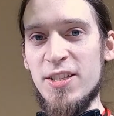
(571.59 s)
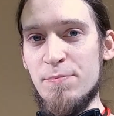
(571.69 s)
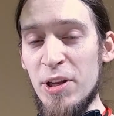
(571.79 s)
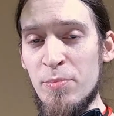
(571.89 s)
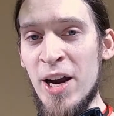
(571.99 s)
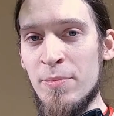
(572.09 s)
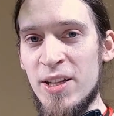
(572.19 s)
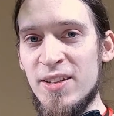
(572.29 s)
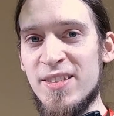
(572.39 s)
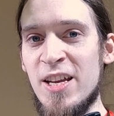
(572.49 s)
It's bit by
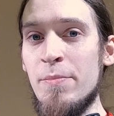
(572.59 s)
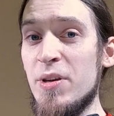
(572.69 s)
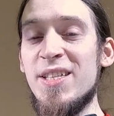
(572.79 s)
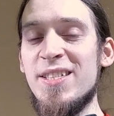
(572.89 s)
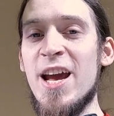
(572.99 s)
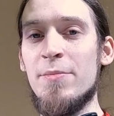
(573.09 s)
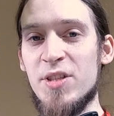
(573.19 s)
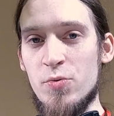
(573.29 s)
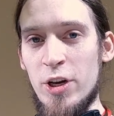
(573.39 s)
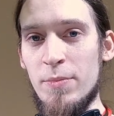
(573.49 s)
bit the same PCM
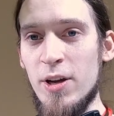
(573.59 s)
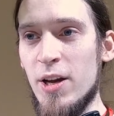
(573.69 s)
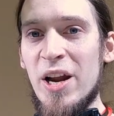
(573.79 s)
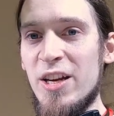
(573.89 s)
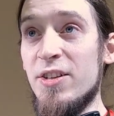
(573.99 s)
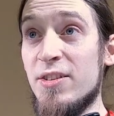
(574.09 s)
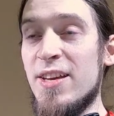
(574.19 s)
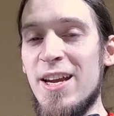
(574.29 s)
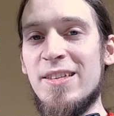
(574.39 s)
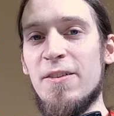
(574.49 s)
stream, but it
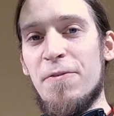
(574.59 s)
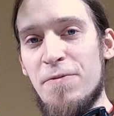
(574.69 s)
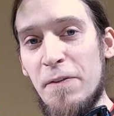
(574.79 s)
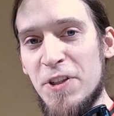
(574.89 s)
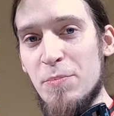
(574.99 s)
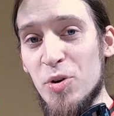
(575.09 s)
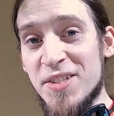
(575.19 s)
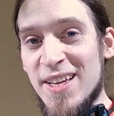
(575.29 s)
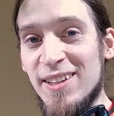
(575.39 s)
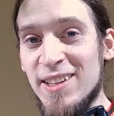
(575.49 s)
takes
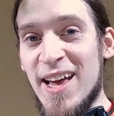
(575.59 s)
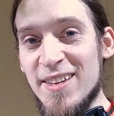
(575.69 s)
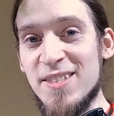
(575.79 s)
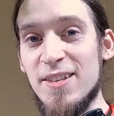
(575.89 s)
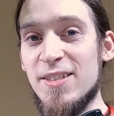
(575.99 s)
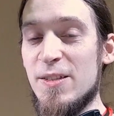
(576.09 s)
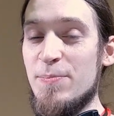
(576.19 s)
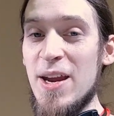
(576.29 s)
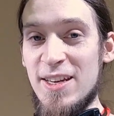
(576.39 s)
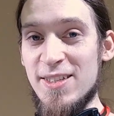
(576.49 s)
50% less
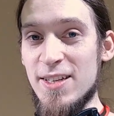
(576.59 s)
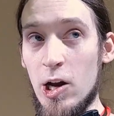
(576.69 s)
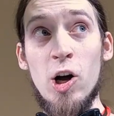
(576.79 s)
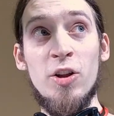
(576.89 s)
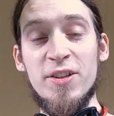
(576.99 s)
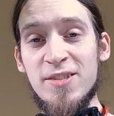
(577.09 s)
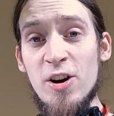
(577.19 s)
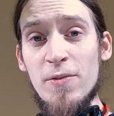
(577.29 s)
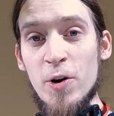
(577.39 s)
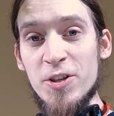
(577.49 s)
space on the
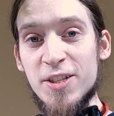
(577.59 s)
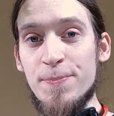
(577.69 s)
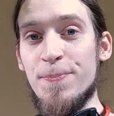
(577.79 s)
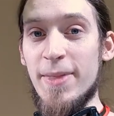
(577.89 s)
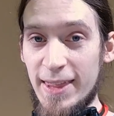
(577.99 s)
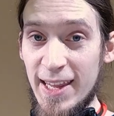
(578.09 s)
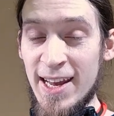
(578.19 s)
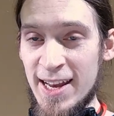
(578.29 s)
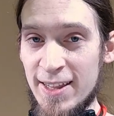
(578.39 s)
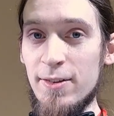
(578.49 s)
servers,
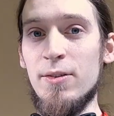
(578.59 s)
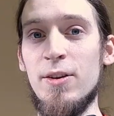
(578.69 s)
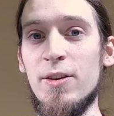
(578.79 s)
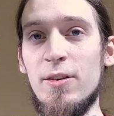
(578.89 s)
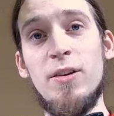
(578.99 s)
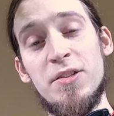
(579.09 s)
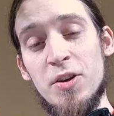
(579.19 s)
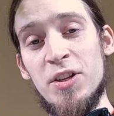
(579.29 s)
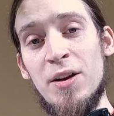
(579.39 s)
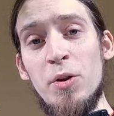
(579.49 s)
and it's
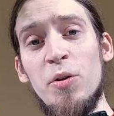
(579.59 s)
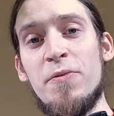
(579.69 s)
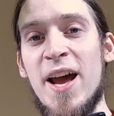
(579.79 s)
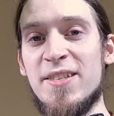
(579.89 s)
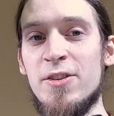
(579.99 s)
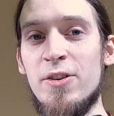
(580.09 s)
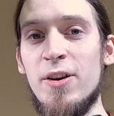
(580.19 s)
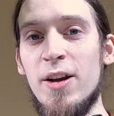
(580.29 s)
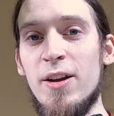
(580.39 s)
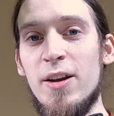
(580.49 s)
gonna download faster,
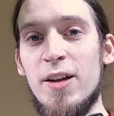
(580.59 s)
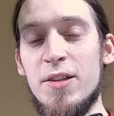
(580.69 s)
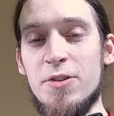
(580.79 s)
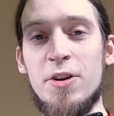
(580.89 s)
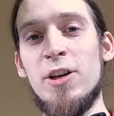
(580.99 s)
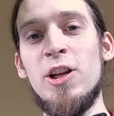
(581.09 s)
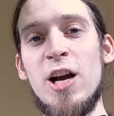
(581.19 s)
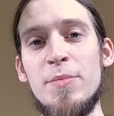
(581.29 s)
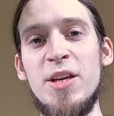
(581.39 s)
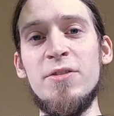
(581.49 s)
it's gonna clog
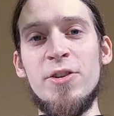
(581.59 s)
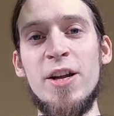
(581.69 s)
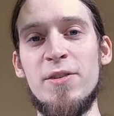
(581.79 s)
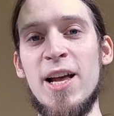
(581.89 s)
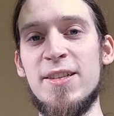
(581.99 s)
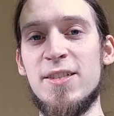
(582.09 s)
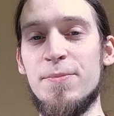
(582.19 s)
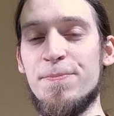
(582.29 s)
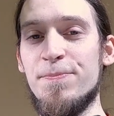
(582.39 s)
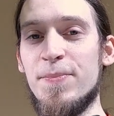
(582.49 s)
up the internet less,
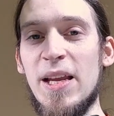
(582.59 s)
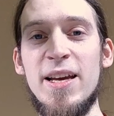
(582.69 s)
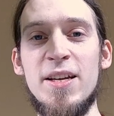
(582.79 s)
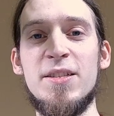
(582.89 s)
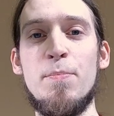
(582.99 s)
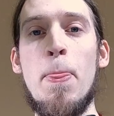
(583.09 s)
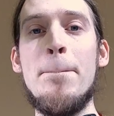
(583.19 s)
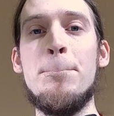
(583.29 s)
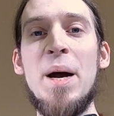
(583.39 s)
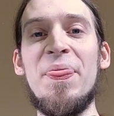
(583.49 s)
it's
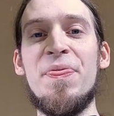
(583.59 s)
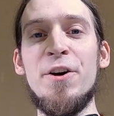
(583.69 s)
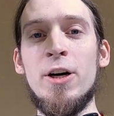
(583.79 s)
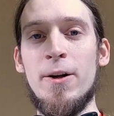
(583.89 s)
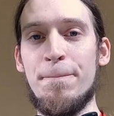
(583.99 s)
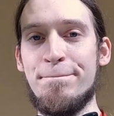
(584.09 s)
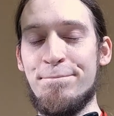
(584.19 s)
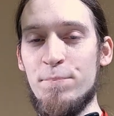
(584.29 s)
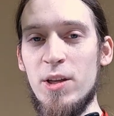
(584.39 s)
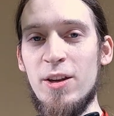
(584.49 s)
better
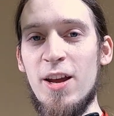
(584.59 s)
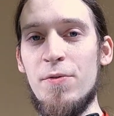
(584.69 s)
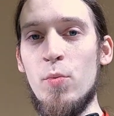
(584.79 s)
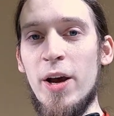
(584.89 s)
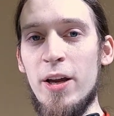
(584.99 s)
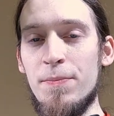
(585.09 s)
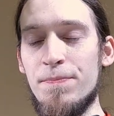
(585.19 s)
in every way.